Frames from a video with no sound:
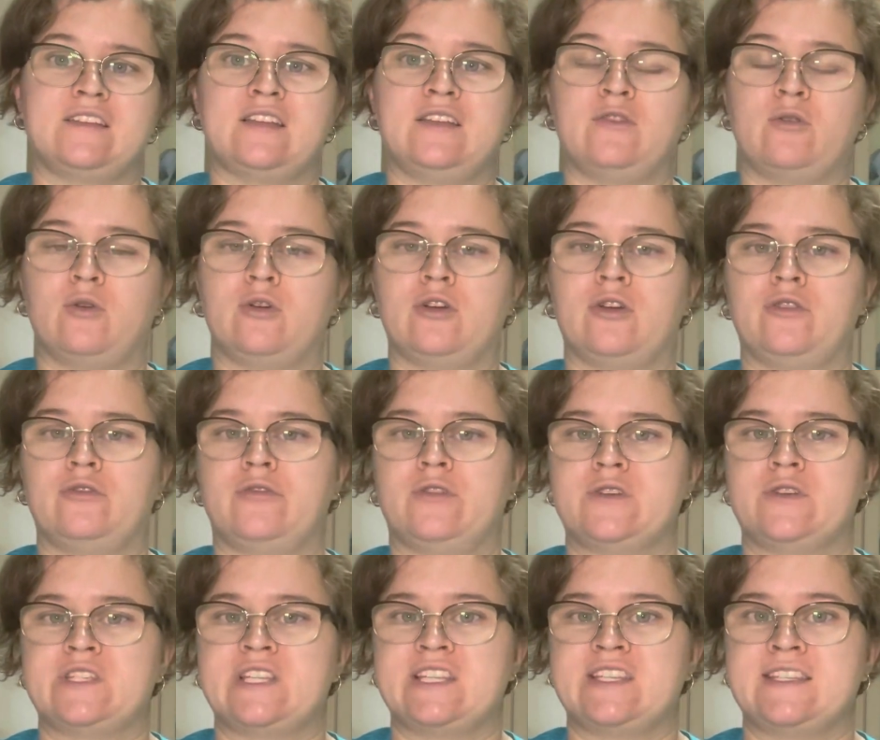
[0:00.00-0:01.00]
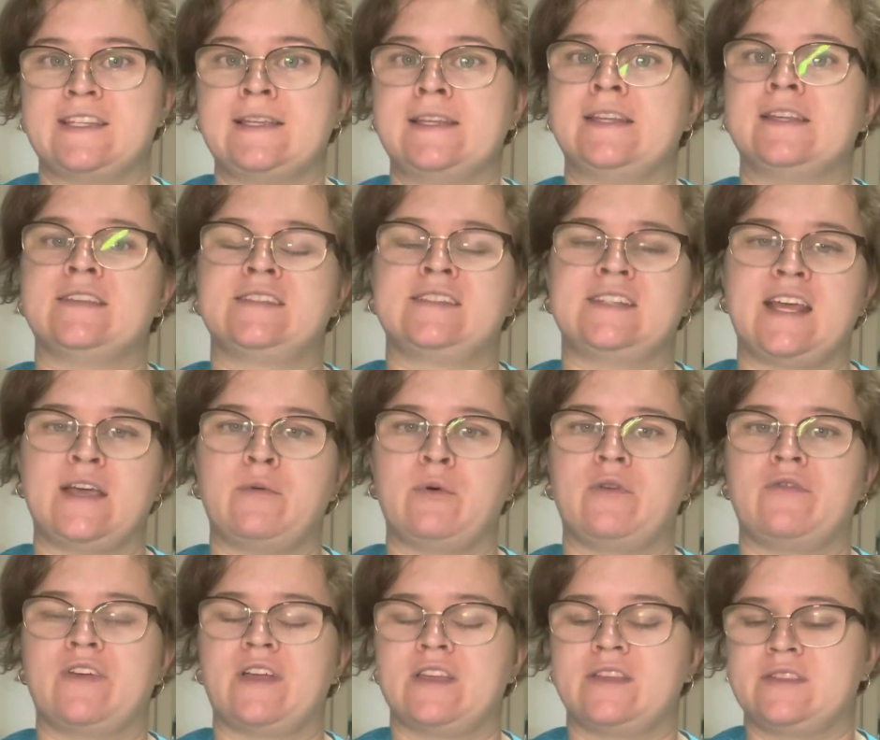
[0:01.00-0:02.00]
in order for Sissy to stay
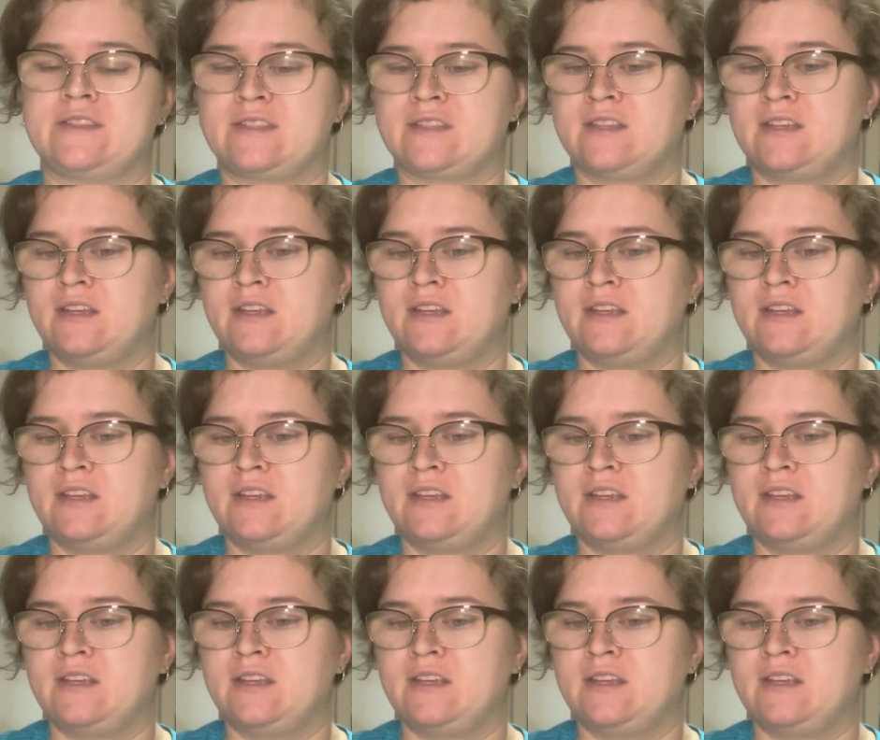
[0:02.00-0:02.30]
with us.